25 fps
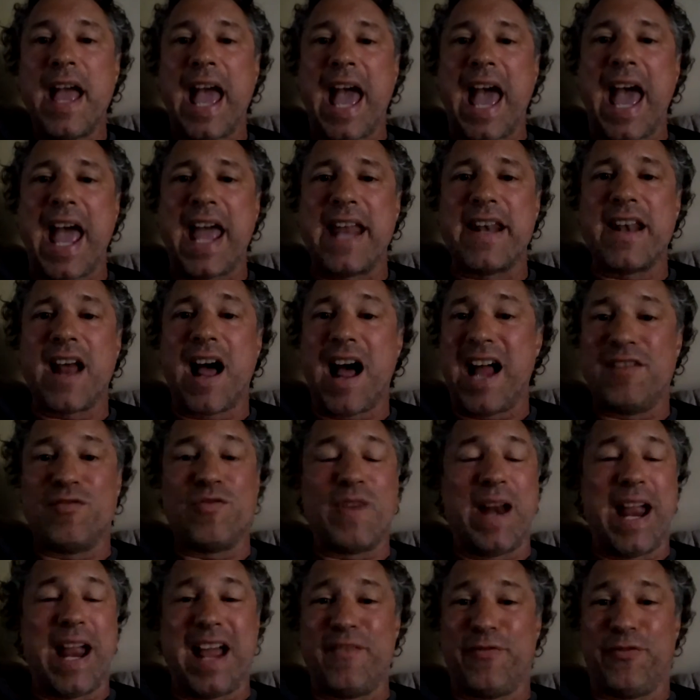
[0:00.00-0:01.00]
And I
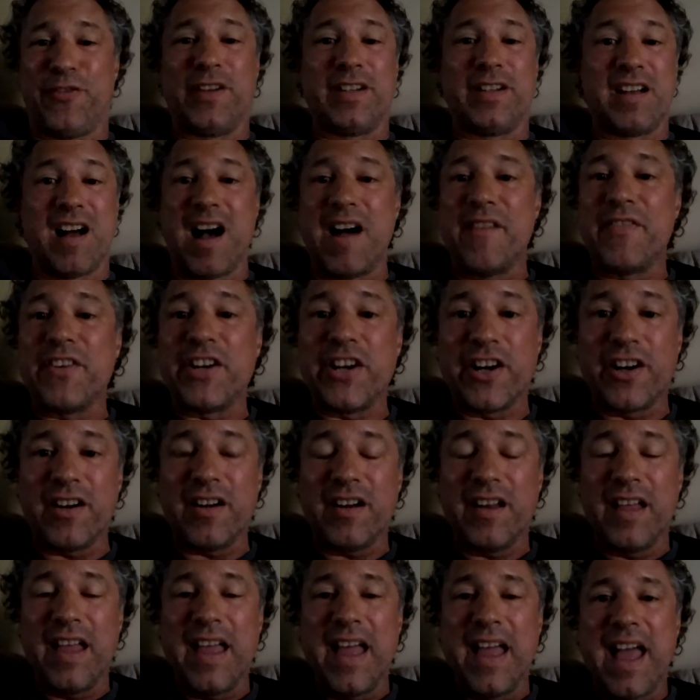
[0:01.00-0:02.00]
ran for
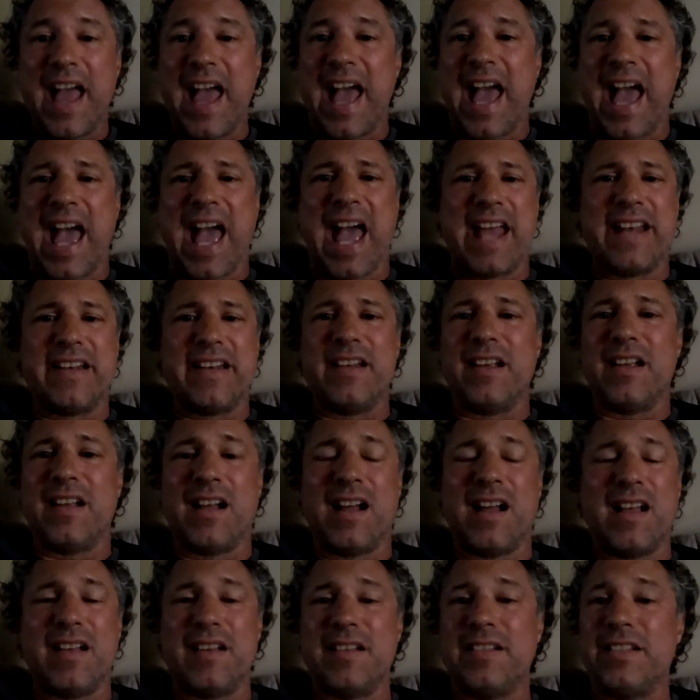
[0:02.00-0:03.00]
governor, and,
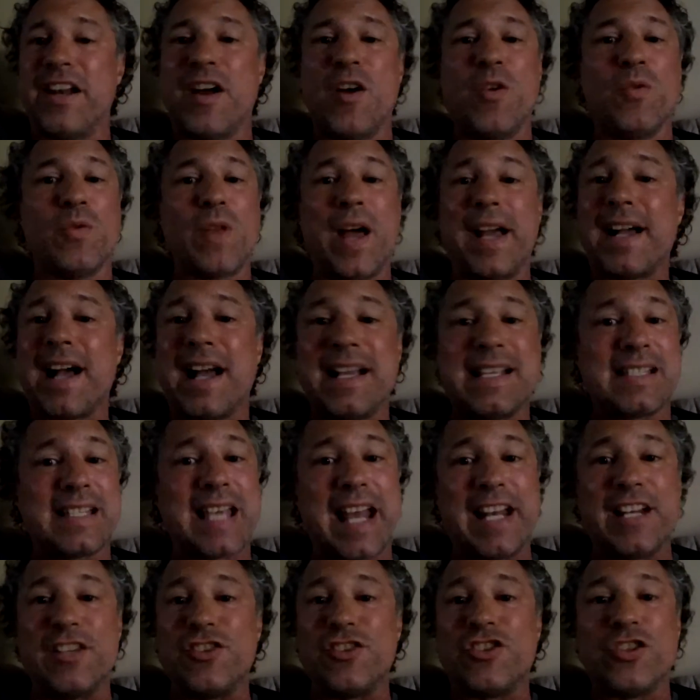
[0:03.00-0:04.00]
like I
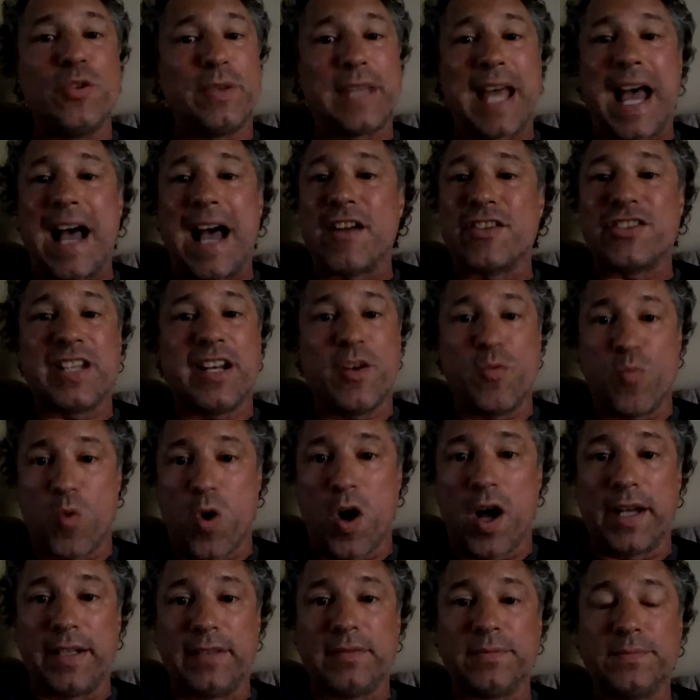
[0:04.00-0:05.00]
said, in
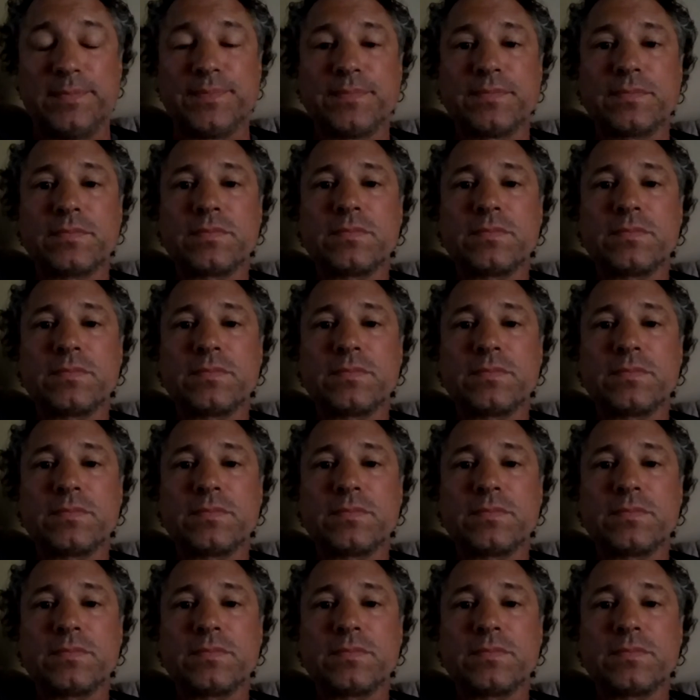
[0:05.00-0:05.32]
2001,